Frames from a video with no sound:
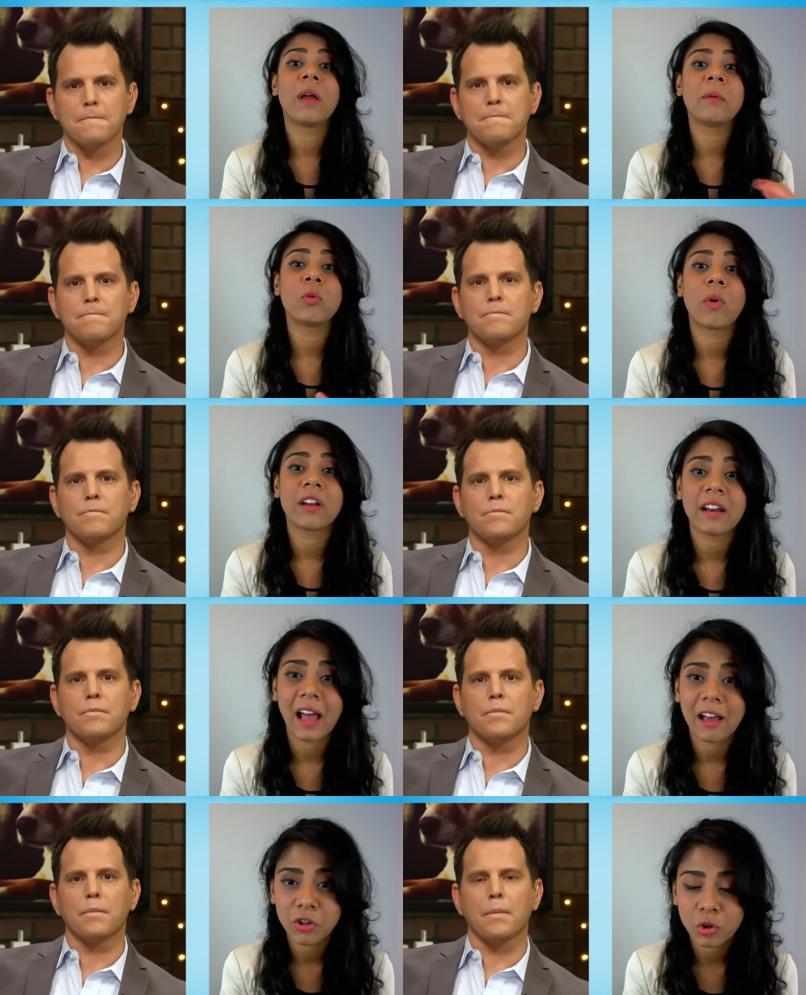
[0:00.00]
Speaker 1: maybe wanted
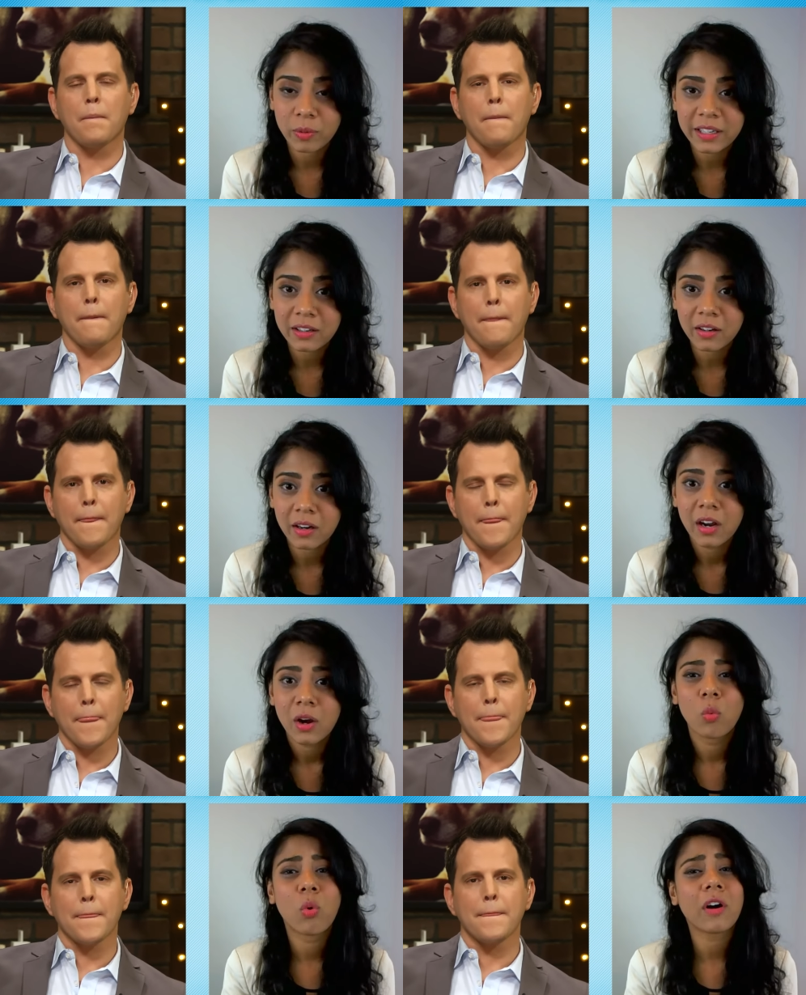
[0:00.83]
to have a career
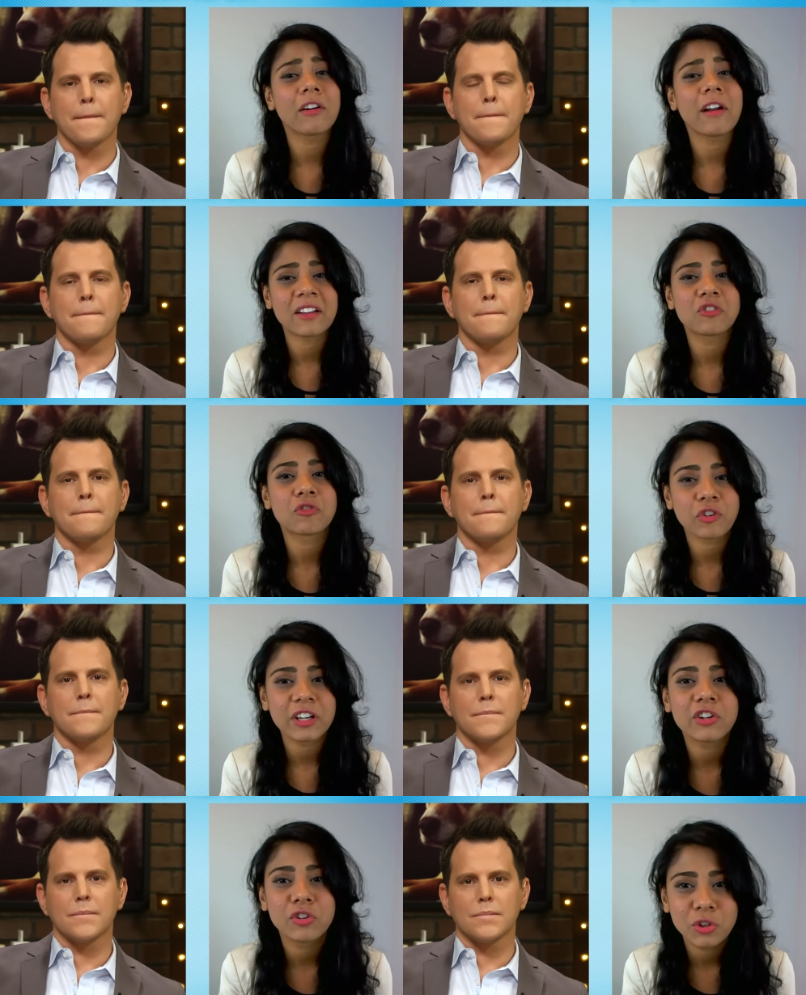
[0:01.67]
weren't as
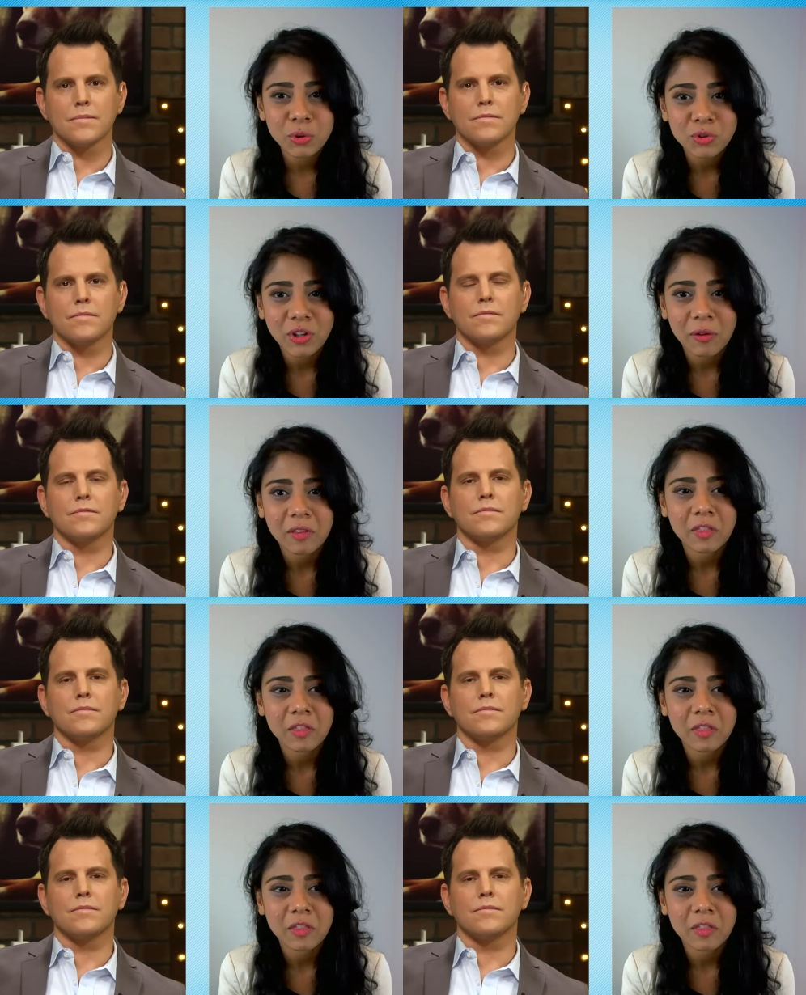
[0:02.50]
free to do so,